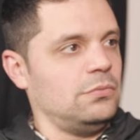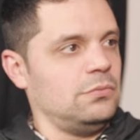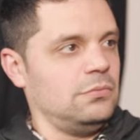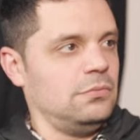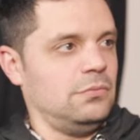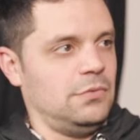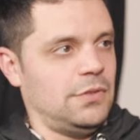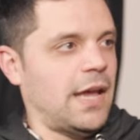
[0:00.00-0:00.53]
that's
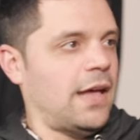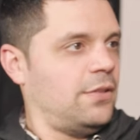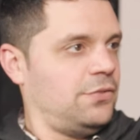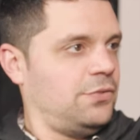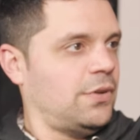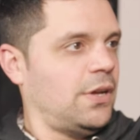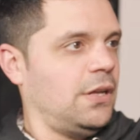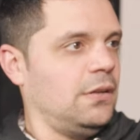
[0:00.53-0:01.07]
true.
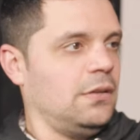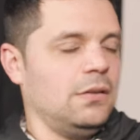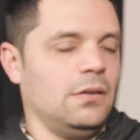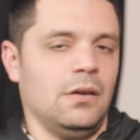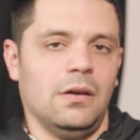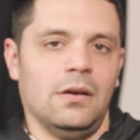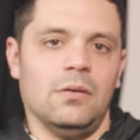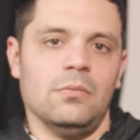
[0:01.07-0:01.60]
Dallas, right? Yeah.
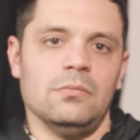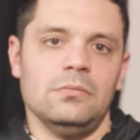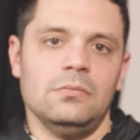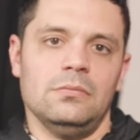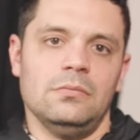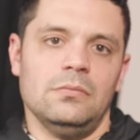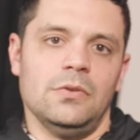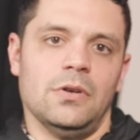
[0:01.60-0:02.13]
Um,
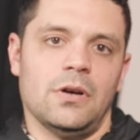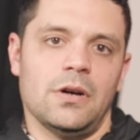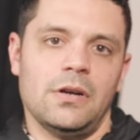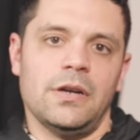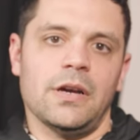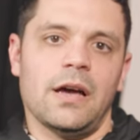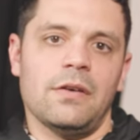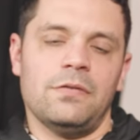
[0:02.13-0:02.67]
our
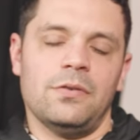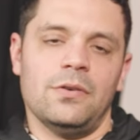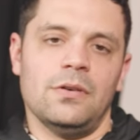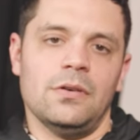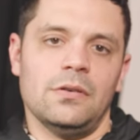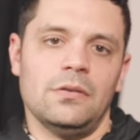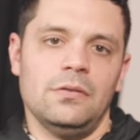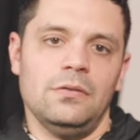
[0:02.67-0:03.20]

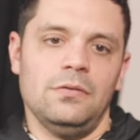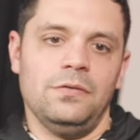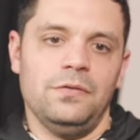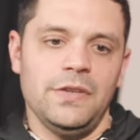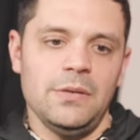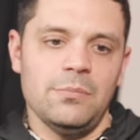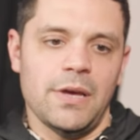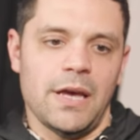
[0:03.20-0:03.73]
golfer
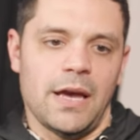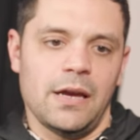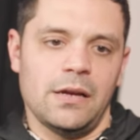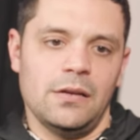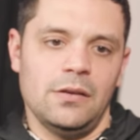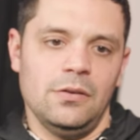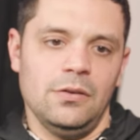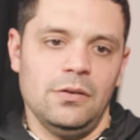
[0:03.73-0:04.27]
feedback,
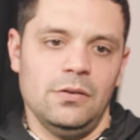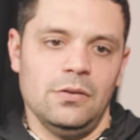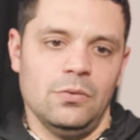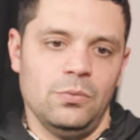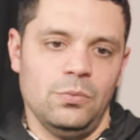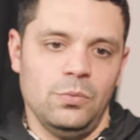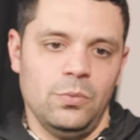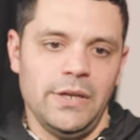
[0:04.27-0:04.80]
you
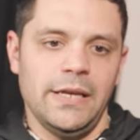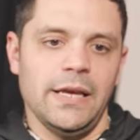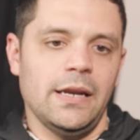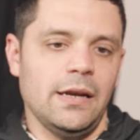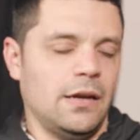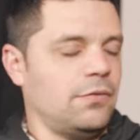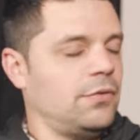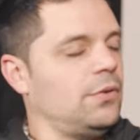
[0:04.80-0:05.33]
know, we get
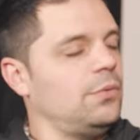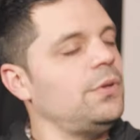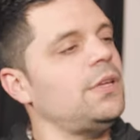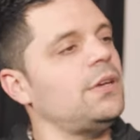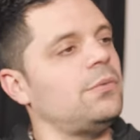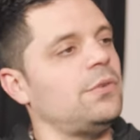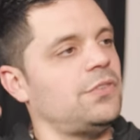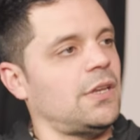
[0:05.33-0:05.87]
it every
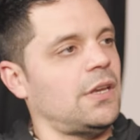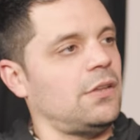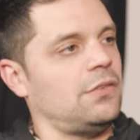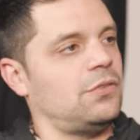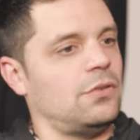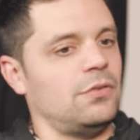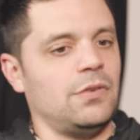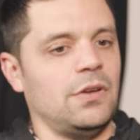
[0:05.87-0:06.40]
week. We mm-hmm. send out
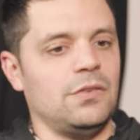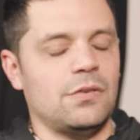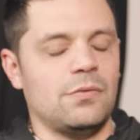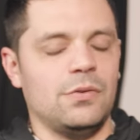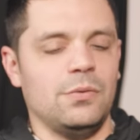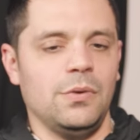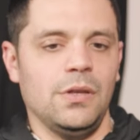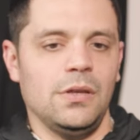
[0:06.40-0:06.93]
surveys
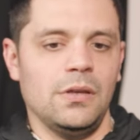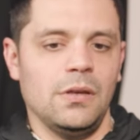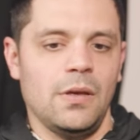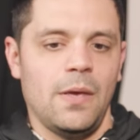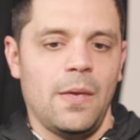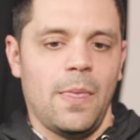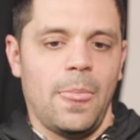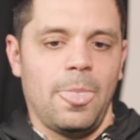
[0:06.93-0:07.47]
every week.
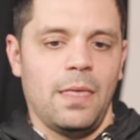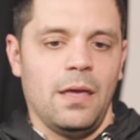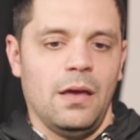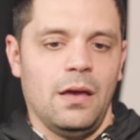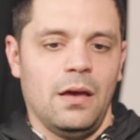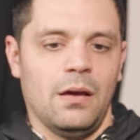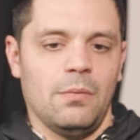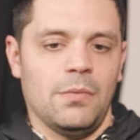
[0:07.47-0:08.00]

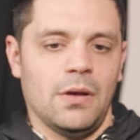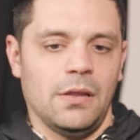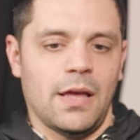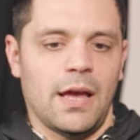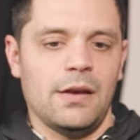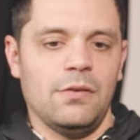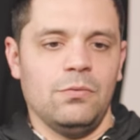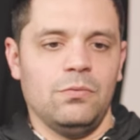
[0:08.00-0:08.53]
Um, a
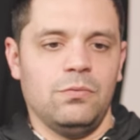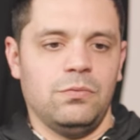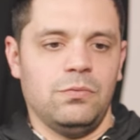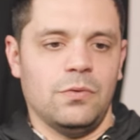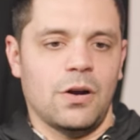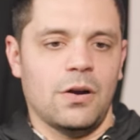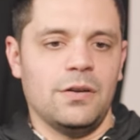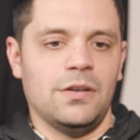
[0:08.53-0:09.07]
lot of
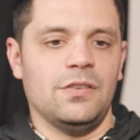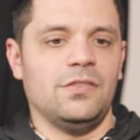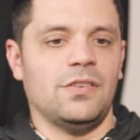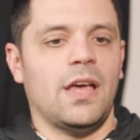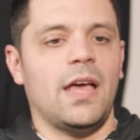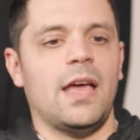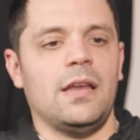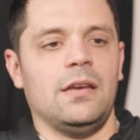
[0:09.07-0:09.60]
our
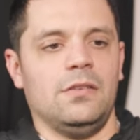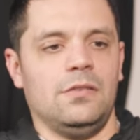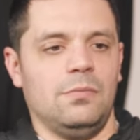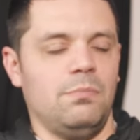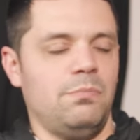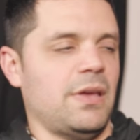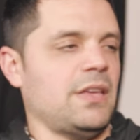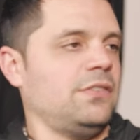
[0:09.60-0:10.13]
design is
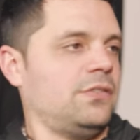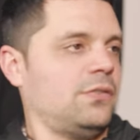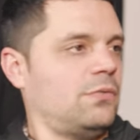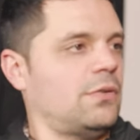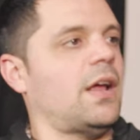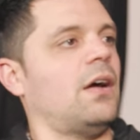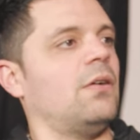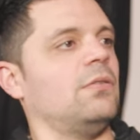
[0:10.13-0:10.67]
based
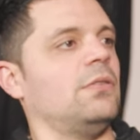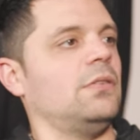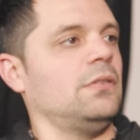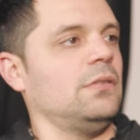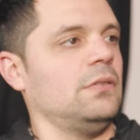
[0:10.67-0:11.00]
around